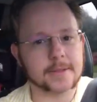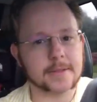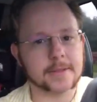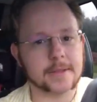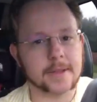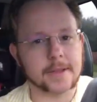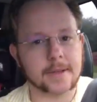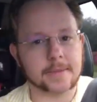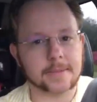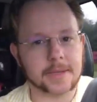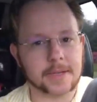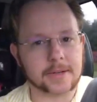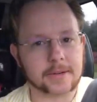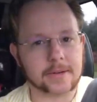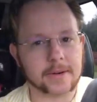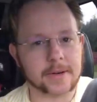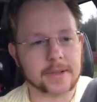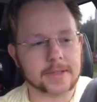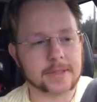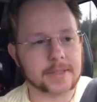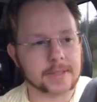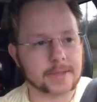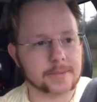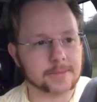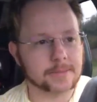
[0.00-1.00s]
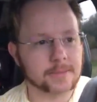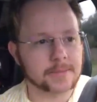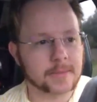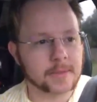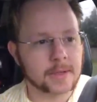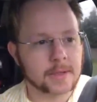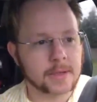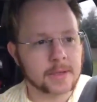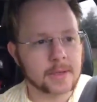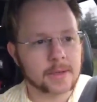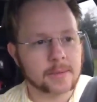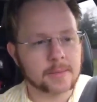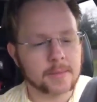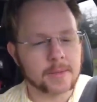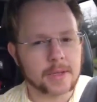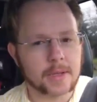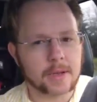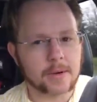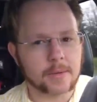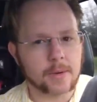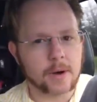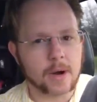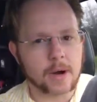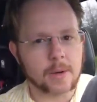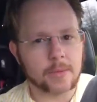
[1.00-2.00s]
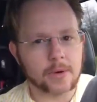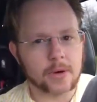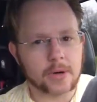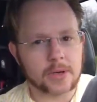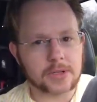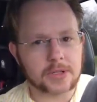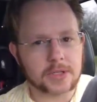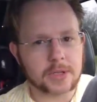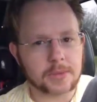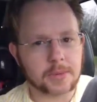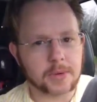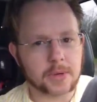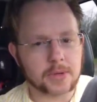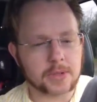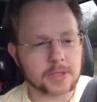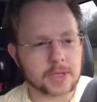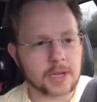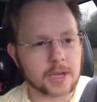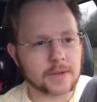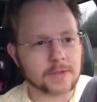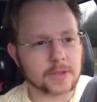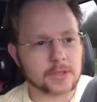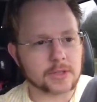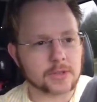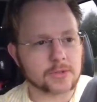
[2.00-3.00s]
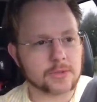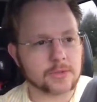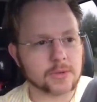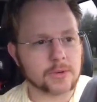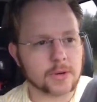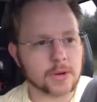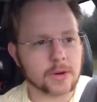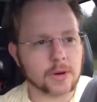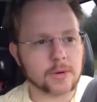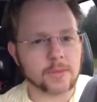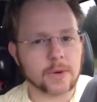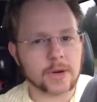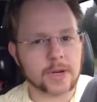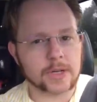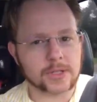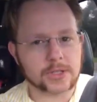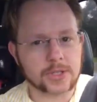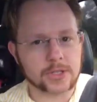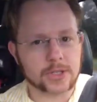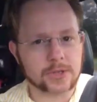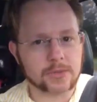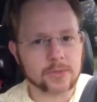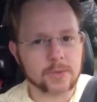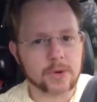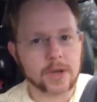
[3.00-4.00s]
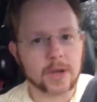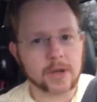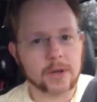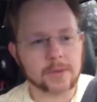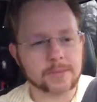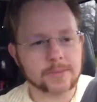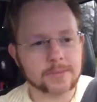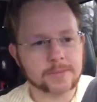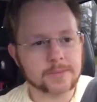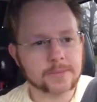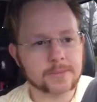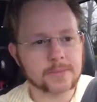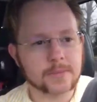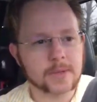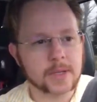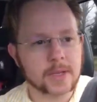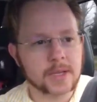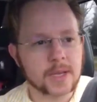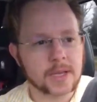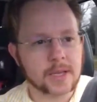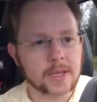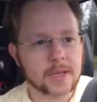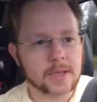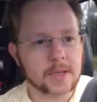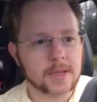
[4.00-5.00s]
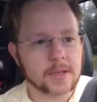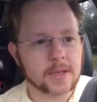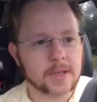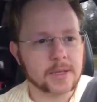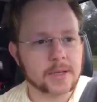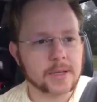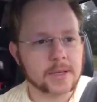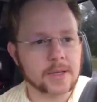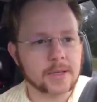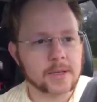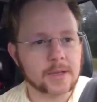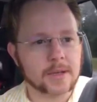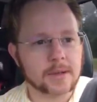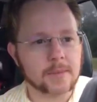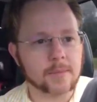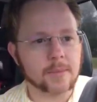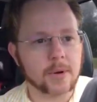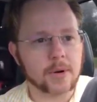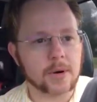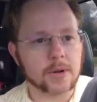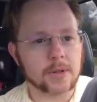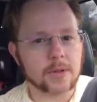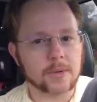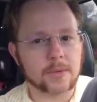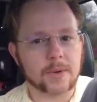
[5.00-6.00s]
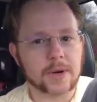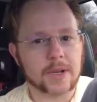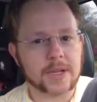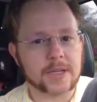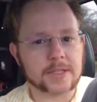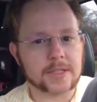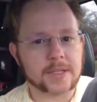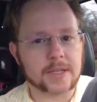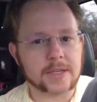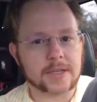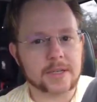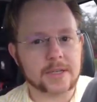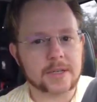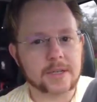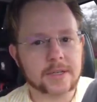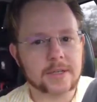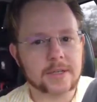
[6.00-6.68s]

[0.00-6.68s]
That'd be crazy. Yeah, Robert is supposed to have a wrench as well. Part of the reason.